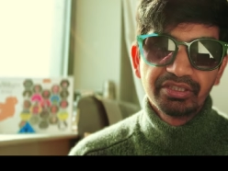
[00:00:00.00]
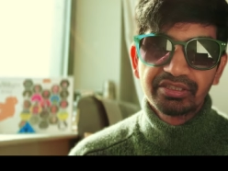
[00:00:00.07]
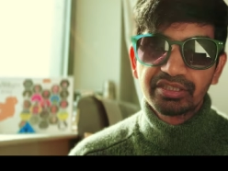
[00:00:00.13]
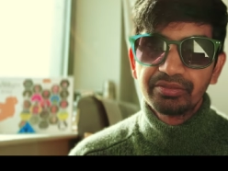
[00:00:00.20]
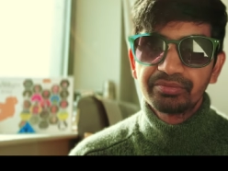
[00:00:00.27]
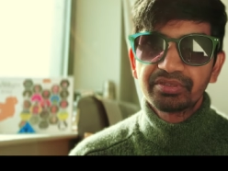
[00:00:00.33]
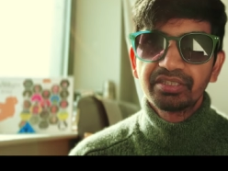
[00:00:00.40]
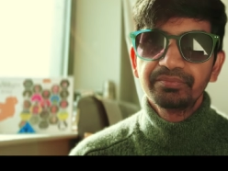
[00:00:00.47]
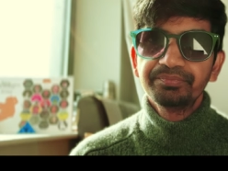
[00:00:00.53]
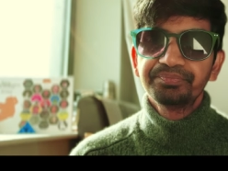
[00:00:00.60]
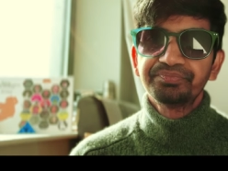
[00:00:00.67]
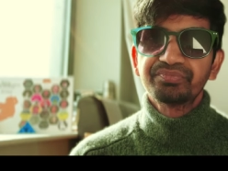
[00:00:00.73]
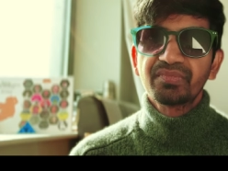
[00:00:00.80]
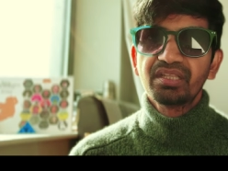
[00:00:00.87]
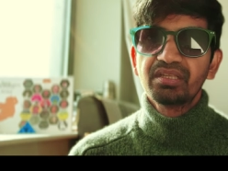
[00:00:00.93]
description.
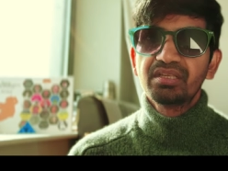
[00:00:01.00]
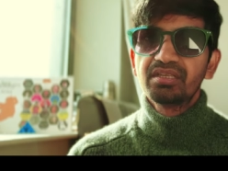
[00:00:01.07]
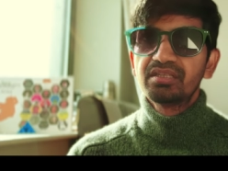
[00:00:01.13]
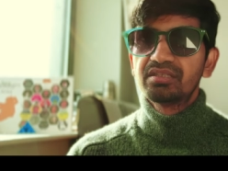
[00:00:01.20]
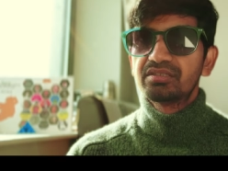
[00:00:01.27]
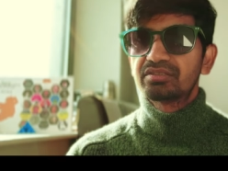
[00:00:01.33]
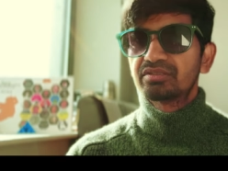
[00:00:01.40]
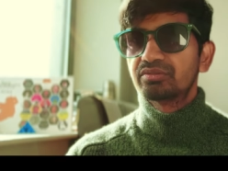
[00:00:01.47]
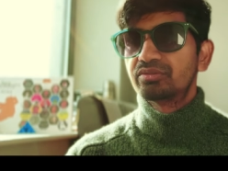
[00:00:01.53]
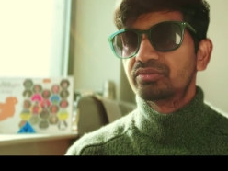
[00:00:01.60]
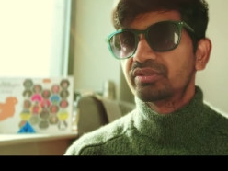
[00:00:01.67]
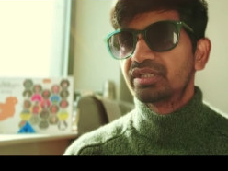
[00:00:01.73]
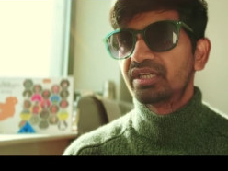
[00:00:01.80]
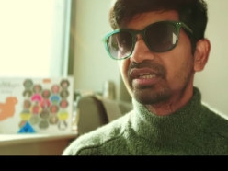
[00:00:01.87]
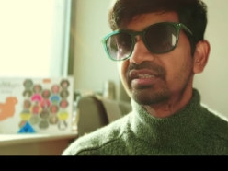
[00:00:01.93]

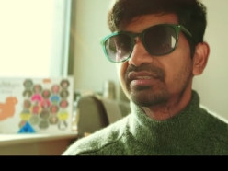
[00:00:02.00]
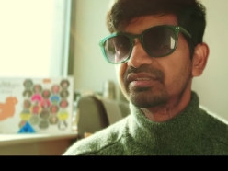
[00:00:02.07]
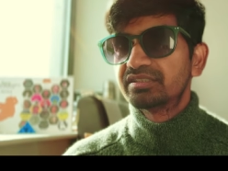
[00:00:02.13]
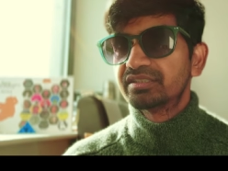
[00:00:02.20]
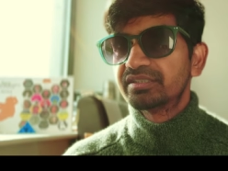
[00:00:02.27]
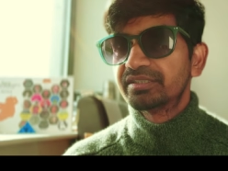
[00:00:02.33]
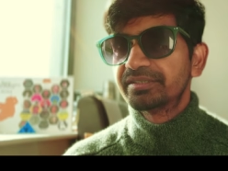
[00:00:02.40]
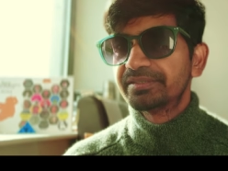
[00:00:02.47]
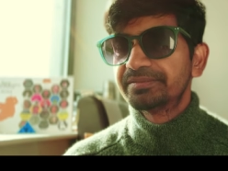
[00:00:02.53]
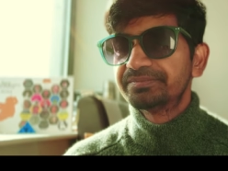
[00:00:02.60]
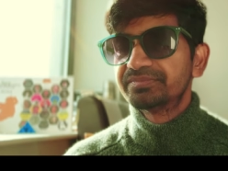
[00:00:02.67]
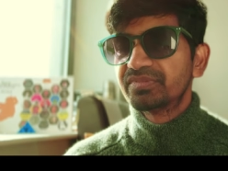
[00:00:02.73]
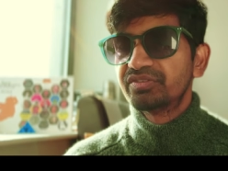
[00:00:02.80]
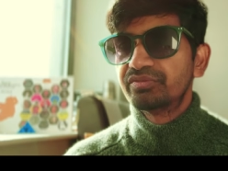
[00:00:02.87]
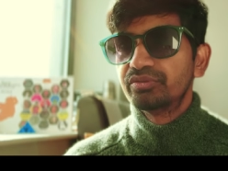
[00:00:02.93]
So, and
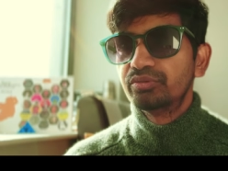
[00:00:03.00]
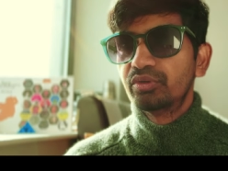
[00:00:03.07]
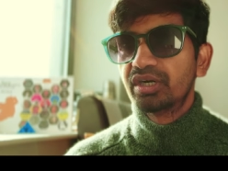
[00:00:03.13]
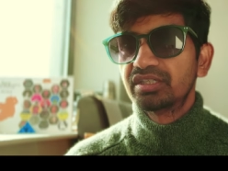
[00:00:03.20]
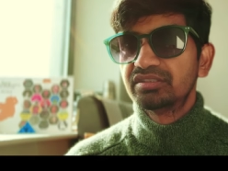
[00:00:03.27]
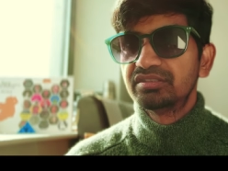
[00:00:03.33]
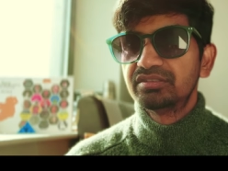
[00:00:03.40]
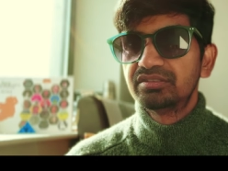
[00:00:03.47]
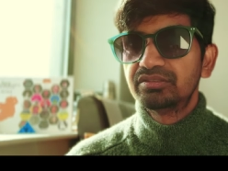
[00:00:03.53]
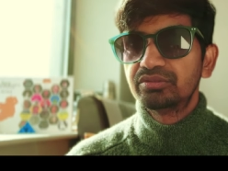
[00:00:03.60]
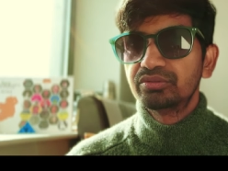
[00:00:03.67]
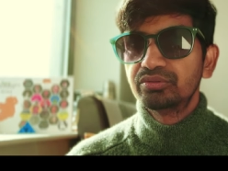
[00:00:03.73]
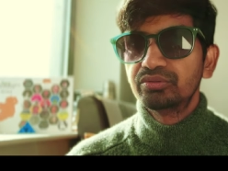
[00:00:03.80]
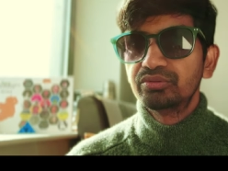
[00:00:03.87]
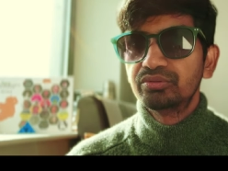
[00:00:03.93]
if you want
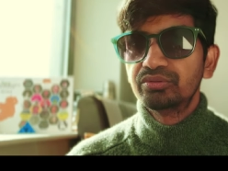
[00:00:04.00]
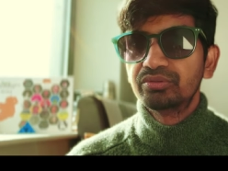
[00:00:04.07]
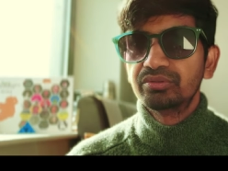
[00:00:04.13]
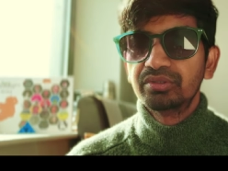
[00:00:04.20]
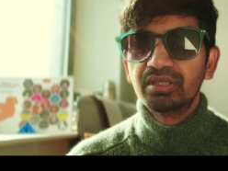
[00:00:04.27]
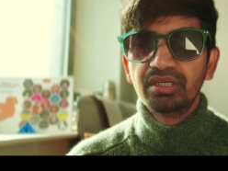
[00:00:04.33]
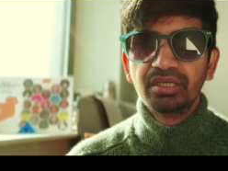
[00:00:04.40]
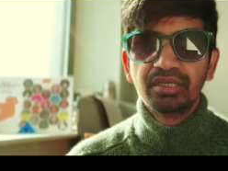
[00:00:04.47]
to